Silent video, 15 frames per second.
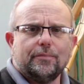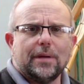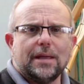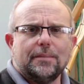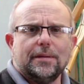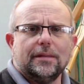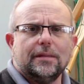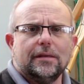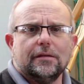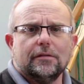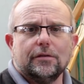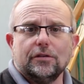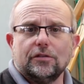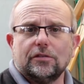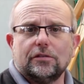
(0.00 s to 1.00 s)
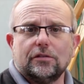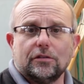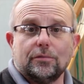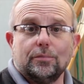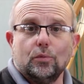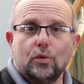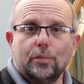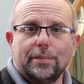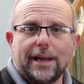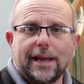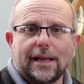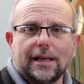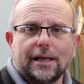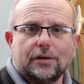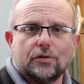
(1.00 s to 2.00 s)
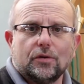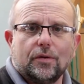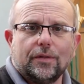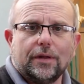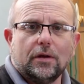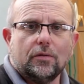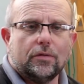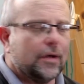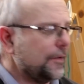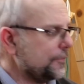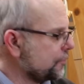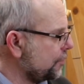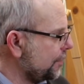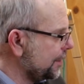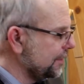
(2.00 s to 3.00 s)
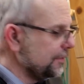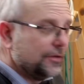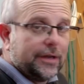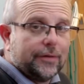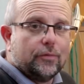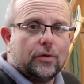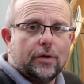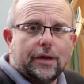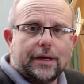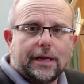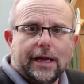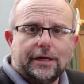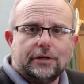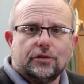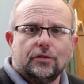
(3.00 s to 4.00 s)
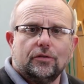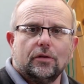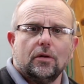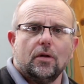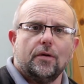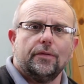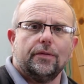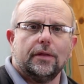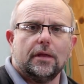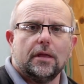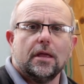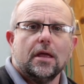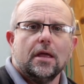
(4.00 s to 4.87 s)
Maybe there is just more backlash on there, although I've tried it in several locations along the